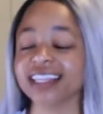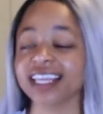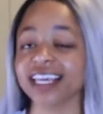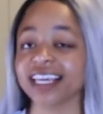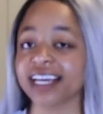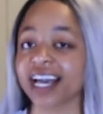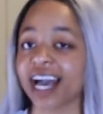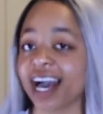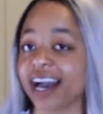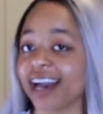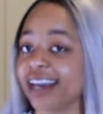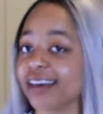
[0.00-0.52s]
Like,
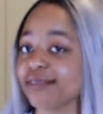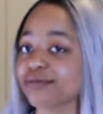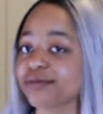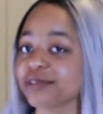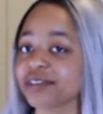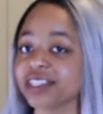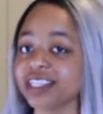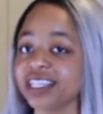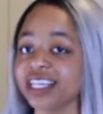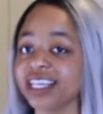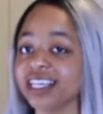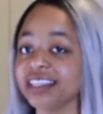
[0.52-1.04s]
I
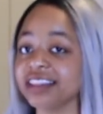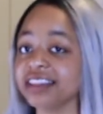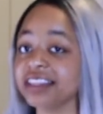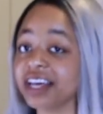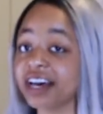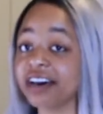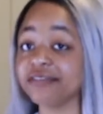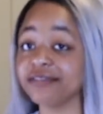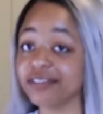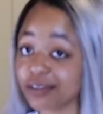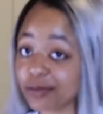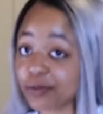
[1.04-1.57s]
really
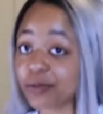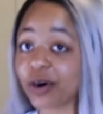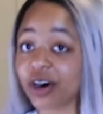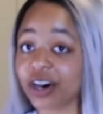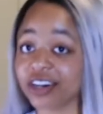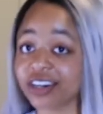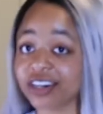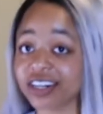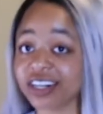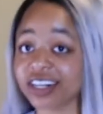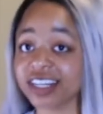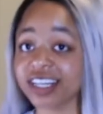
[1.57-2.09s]
love the
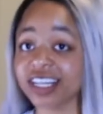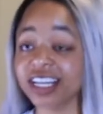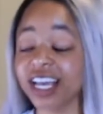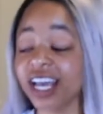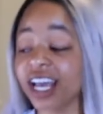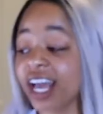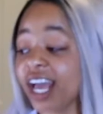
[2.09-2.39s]
water.